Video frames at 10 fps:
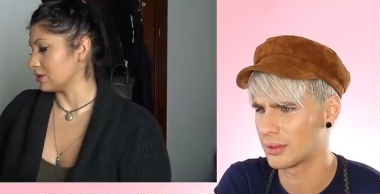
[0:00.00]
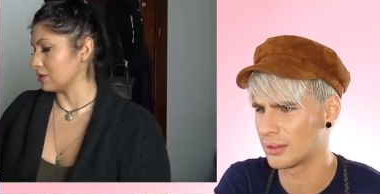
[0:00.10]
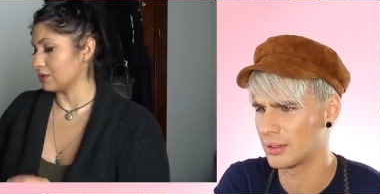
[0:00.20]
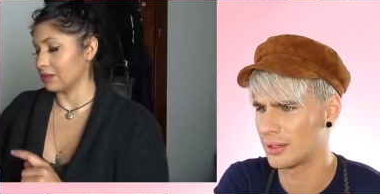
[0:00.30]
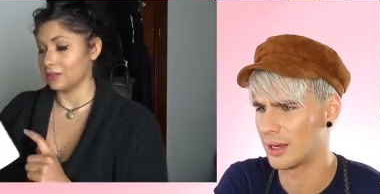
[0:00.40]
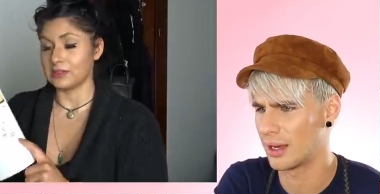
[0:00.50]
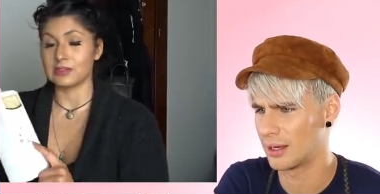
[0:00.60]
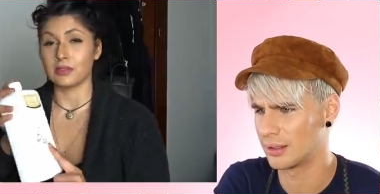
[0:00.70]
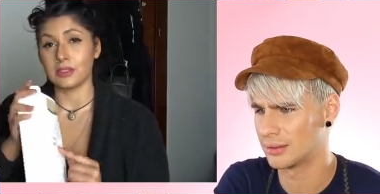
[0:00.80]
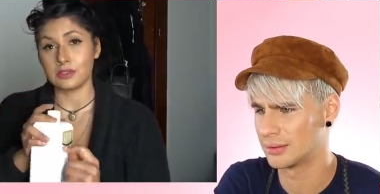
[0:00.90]
Speaker 1: essentially, yeah. this
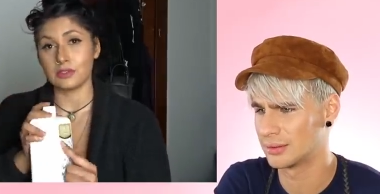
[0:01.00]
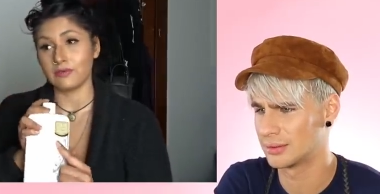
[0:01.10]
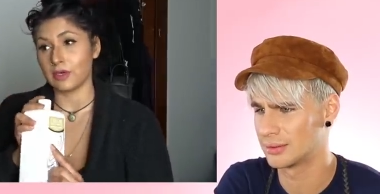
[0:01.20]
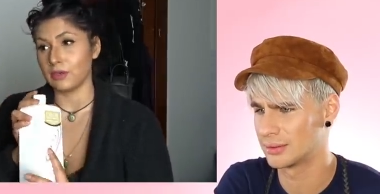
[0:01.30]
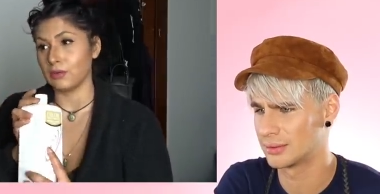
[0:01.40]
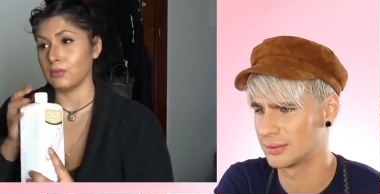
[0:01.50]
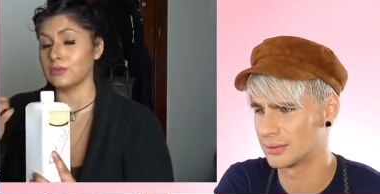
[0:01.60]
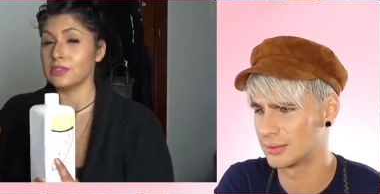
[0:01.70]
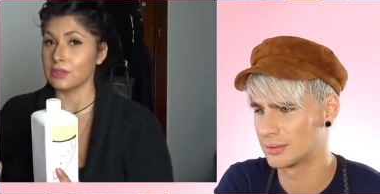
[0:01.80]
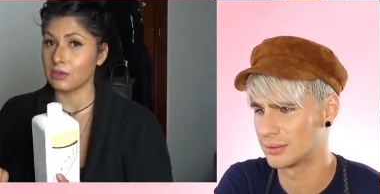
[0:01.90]
is 32 volume.
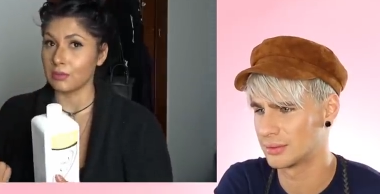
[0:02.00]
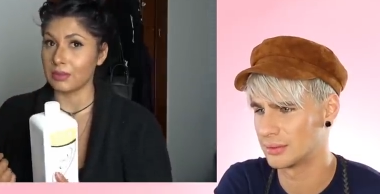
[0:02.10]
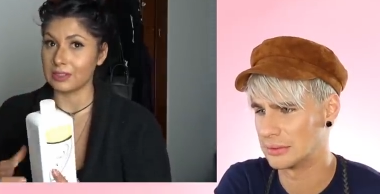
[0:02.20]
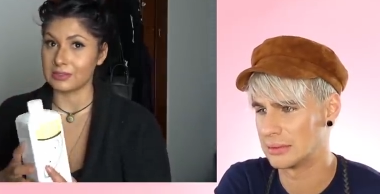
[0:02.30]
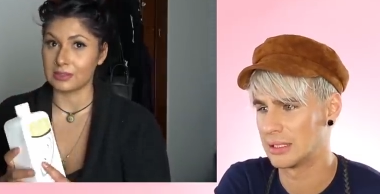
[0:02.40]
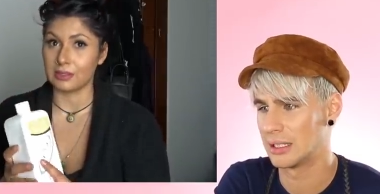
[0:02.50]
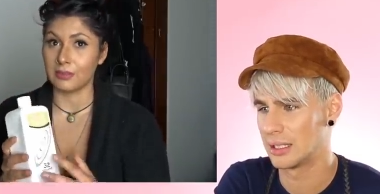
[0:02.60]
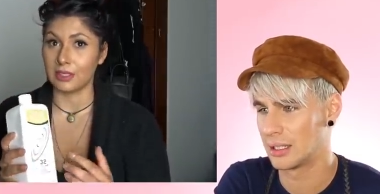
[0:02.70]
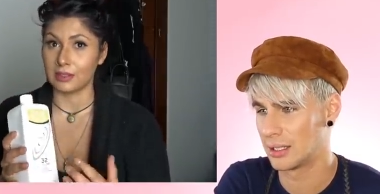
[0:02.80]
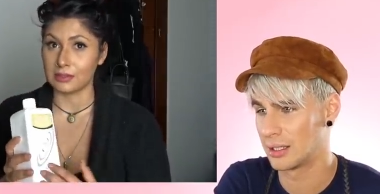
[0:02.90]
Using Olaplex is going
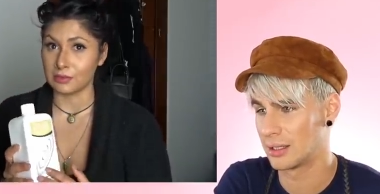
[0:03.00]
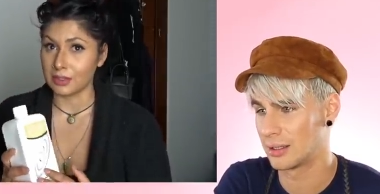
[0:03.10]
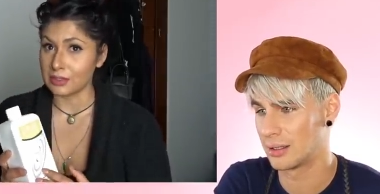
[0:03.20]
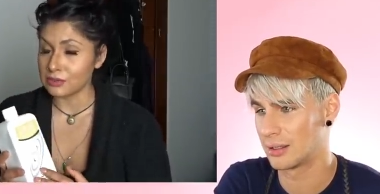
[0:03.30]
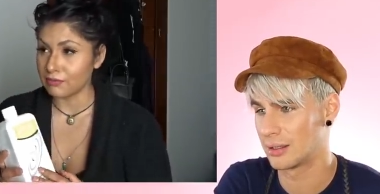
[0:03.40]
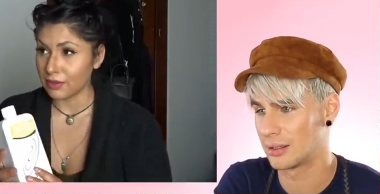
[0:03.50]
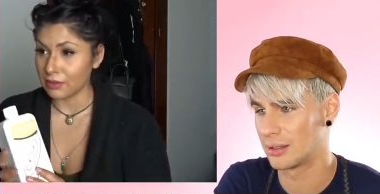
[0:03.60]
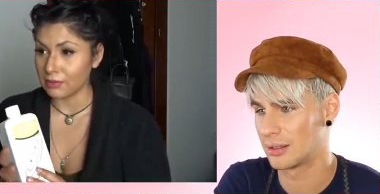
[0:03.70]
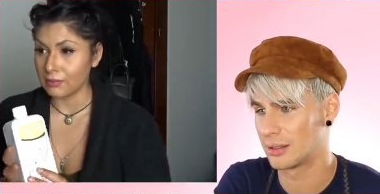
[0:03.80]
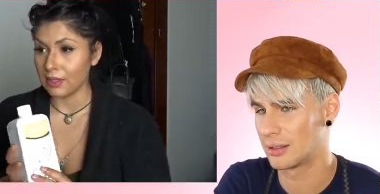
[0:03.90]
to make it a 22
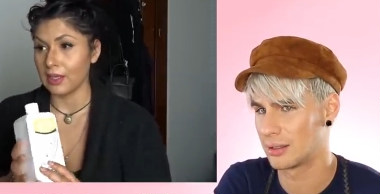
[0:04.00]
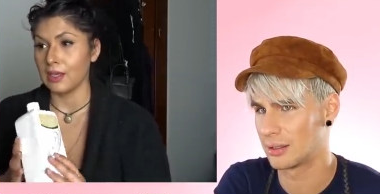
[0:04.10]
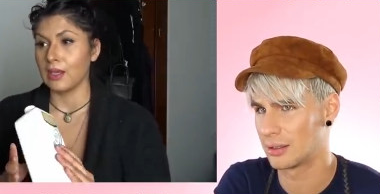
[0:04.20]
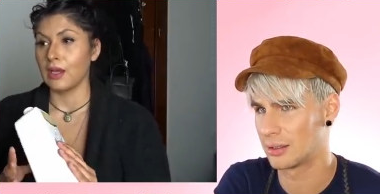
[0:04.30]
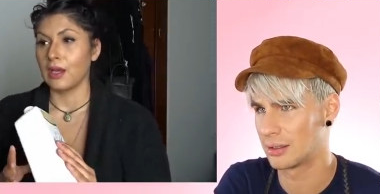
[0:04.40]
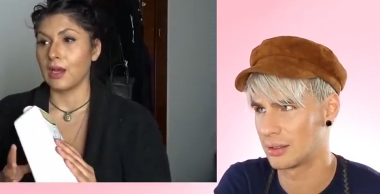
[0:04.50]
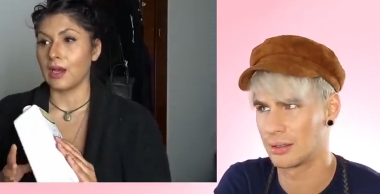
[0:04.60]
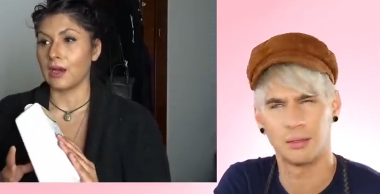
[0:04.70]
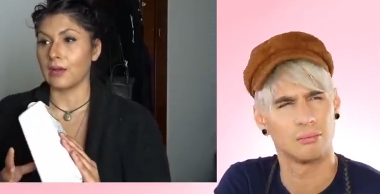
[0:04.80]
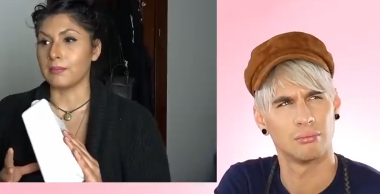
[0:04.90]
volume.
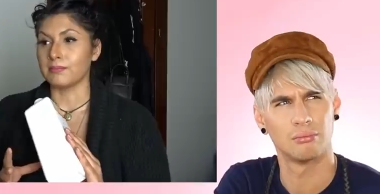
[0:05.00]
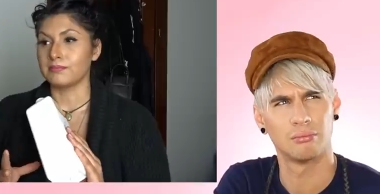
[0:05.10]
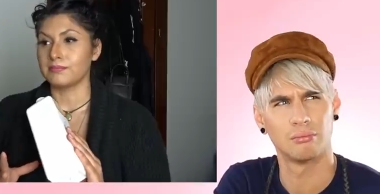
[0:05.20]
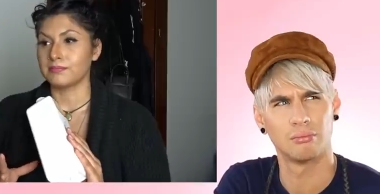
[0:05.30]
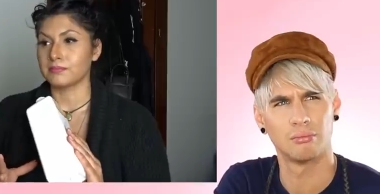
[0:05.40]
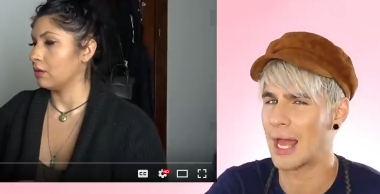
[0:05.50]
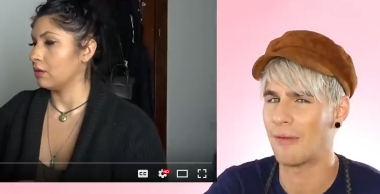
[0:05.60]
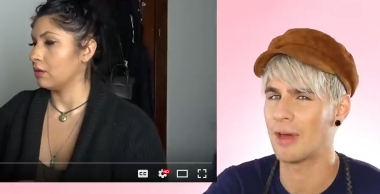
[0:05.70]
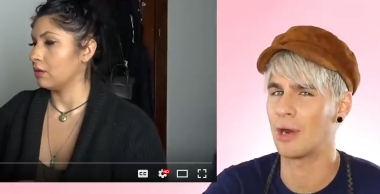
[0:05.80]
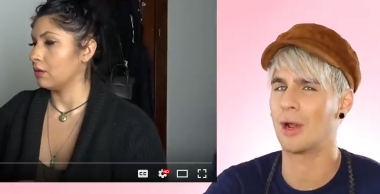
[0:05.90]
Um,
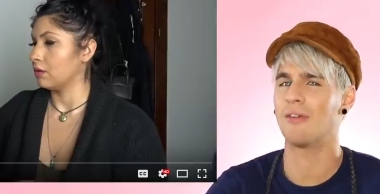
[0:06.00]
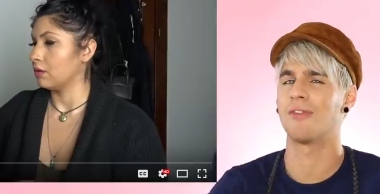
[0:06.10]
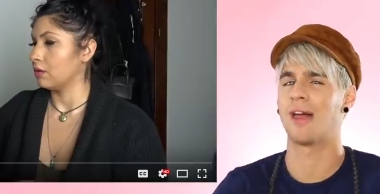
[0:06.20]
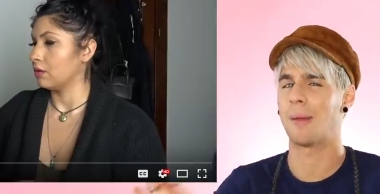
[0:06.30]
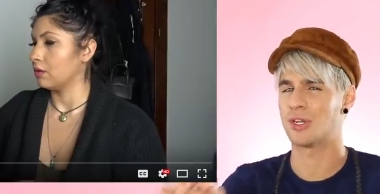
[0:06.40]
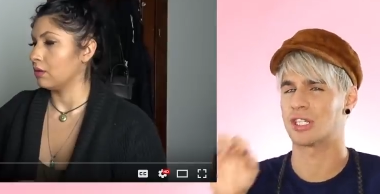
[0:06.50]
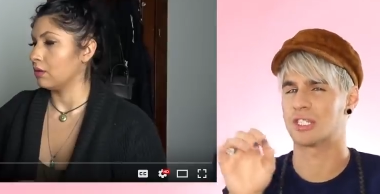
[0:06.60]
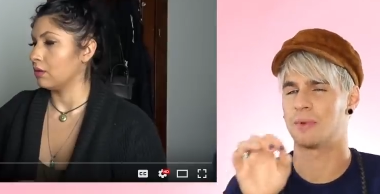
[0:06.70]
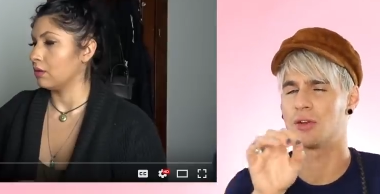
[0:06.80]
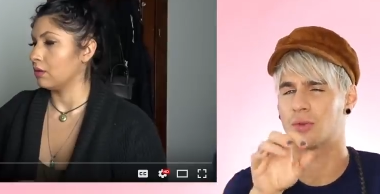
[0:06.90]
Speaker 2: I don't have that much
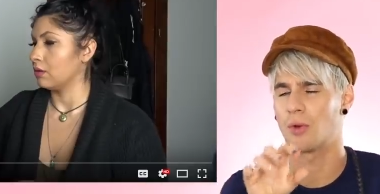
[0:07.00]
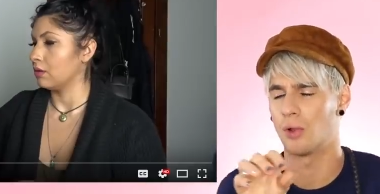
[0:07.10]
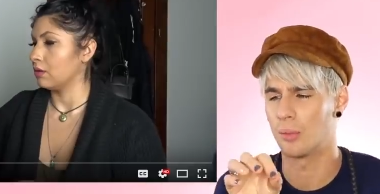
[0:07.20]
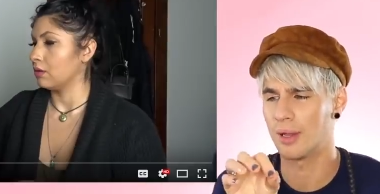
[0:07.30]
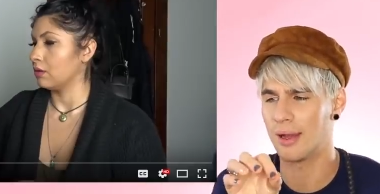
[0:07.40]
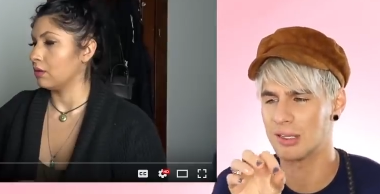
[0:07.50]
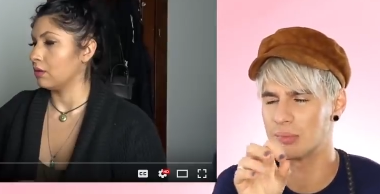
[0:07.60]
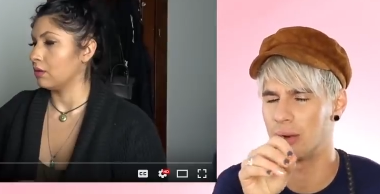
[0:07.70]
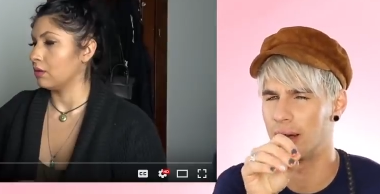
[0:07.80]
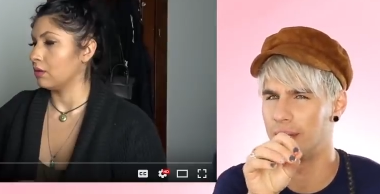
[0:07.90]
experience with
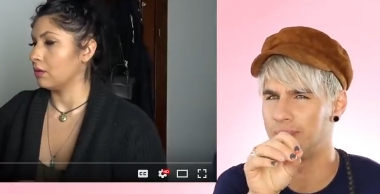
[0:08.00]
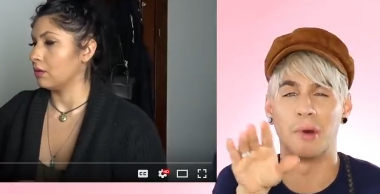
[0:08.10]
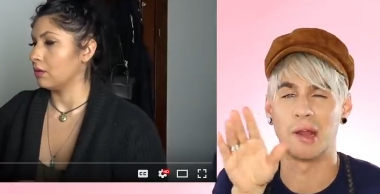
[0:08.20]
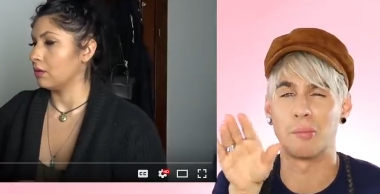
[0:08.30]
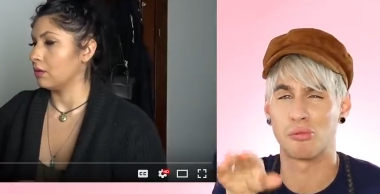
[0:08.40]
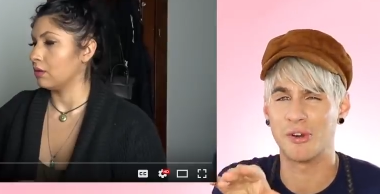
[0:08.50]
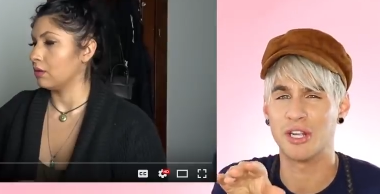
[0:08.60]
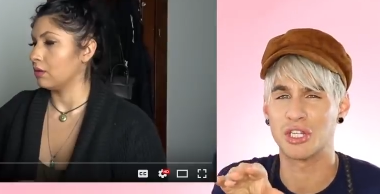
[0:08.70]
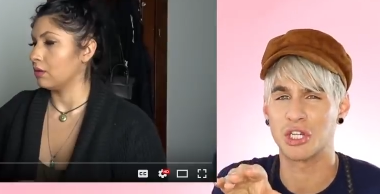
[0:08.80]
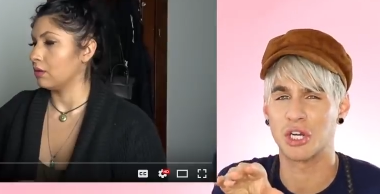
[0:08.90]
Olaplex, but but I'm
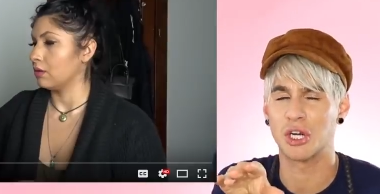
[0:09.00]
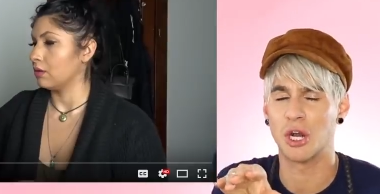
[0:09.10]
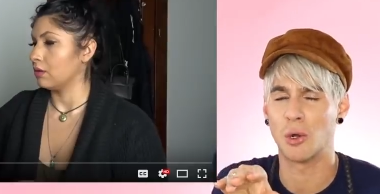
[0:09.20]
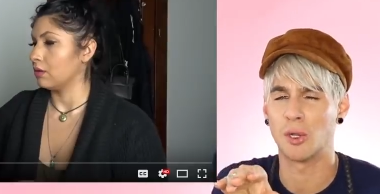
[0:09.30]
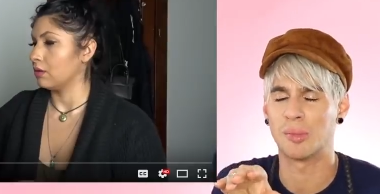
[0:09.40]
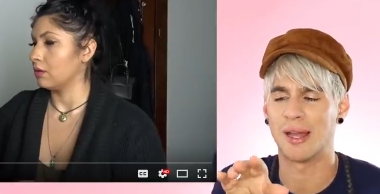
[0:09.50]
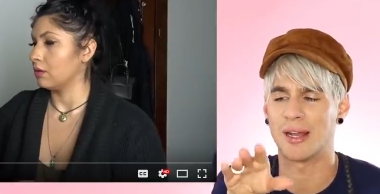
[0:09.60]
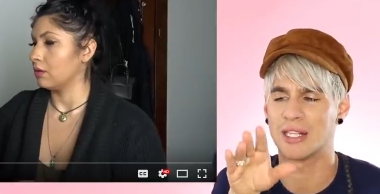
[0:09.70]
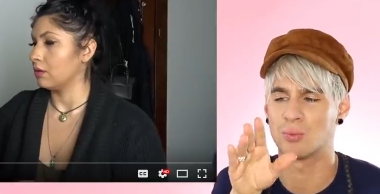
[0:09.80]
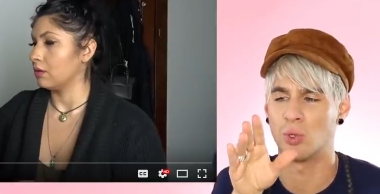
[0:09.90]
pretty sure
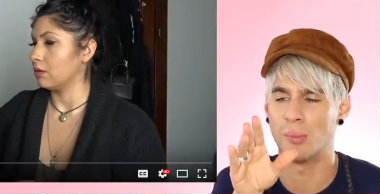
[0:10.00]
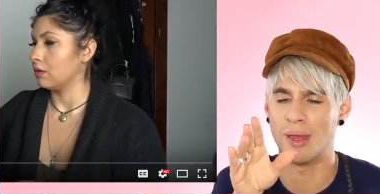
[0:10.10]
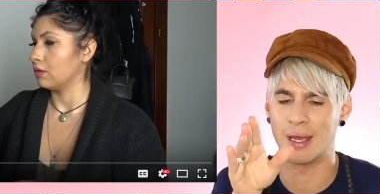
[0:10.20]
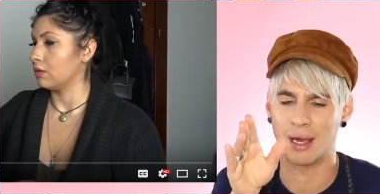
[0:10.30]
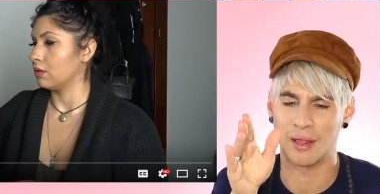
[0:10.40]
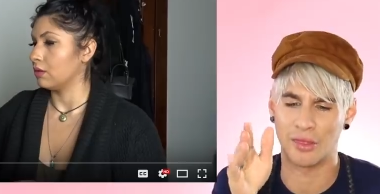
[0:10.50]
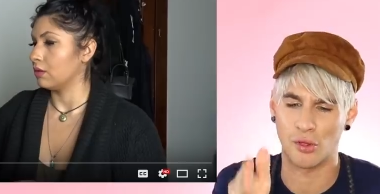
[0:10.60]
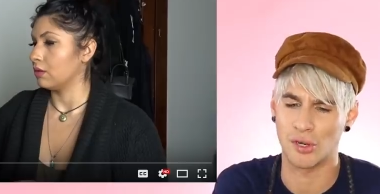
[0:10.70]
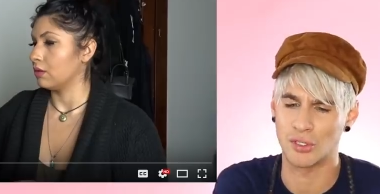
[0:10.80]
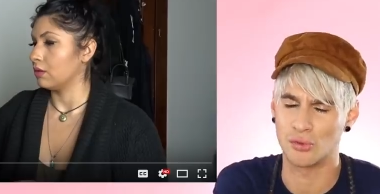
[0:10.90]
Olaplex will make a
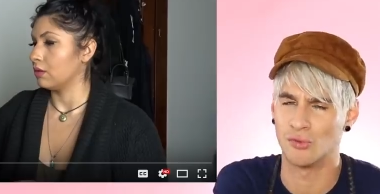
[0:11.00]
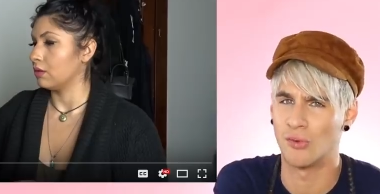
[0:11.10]
32